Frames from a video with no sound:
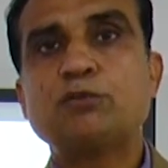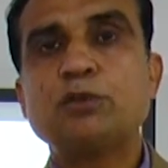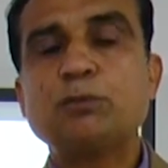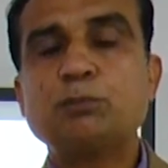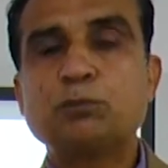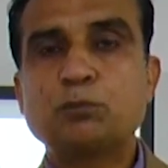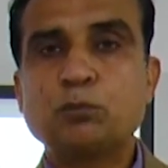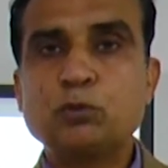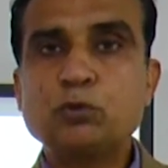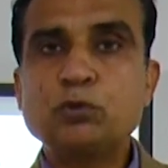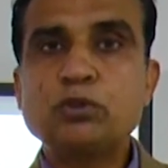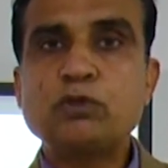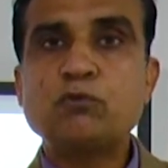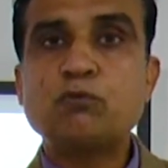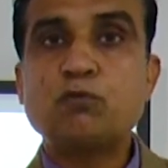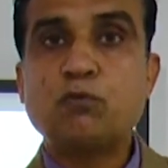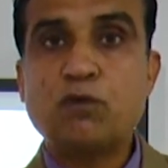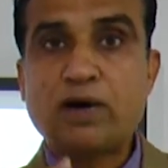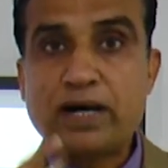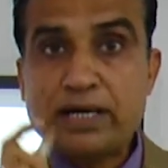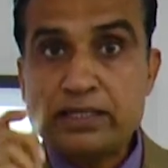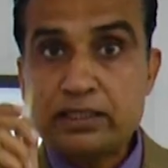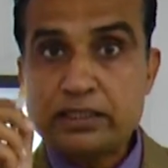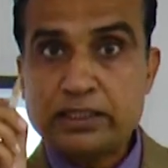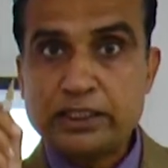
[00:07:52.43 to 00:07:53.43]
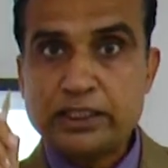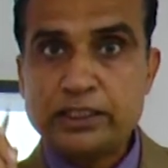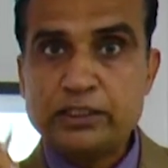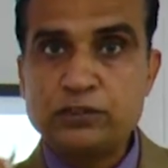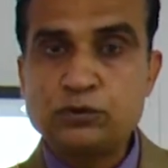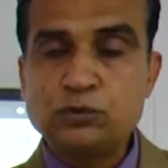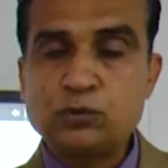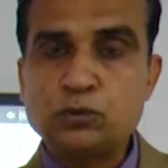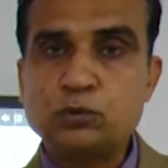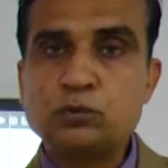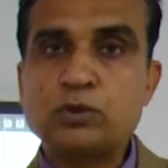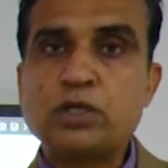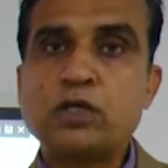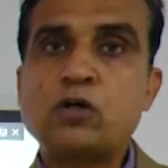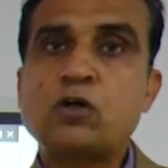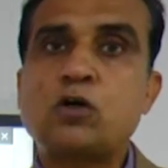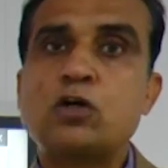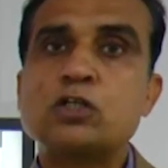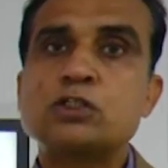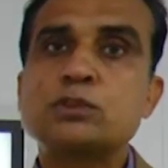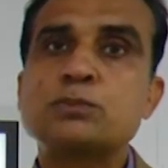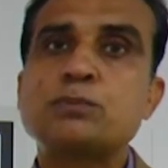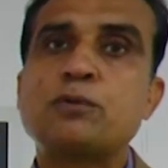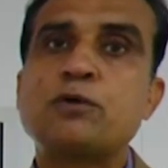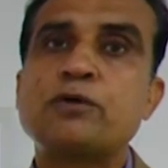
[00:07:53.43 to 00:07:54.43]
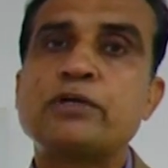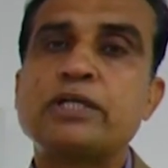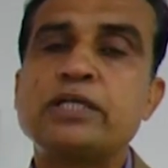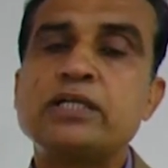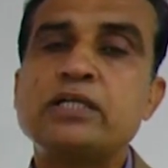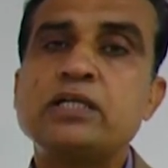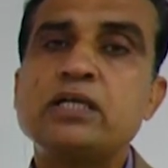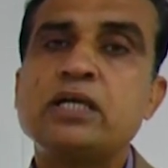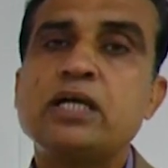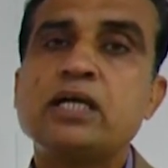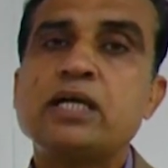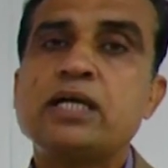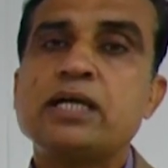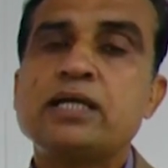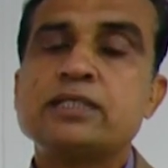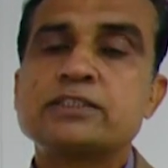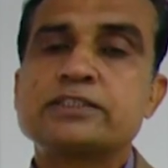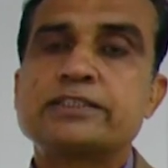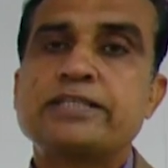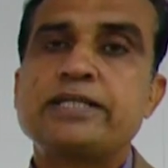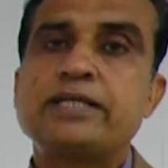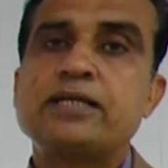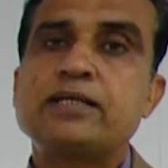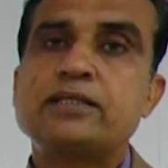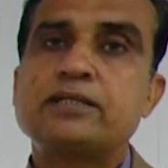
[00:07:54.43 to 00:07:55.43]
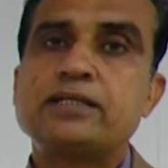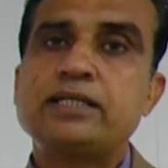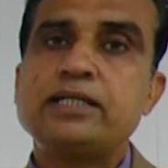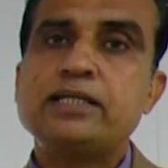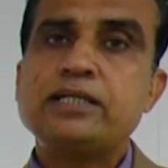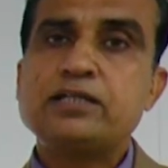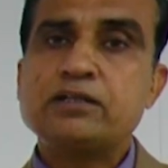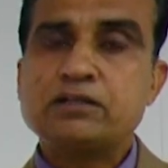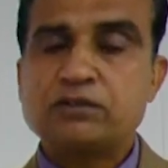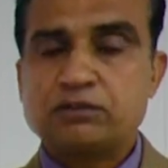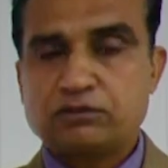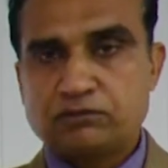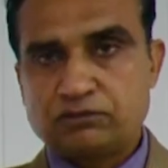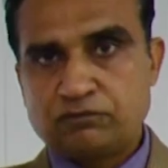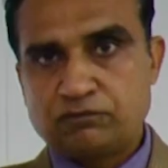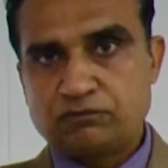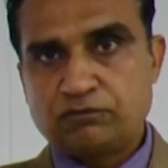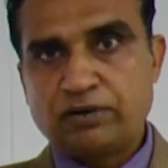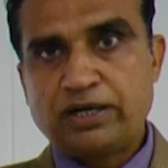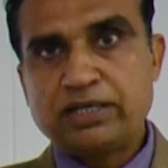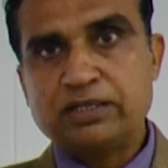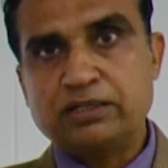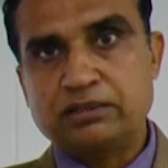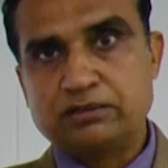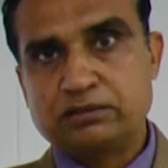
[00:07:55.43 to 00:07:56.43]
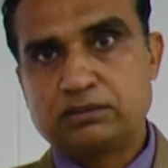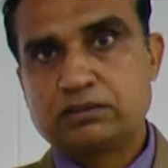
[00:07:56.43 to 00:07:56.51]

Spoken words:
we put 1 into the corresponding square grid. 1.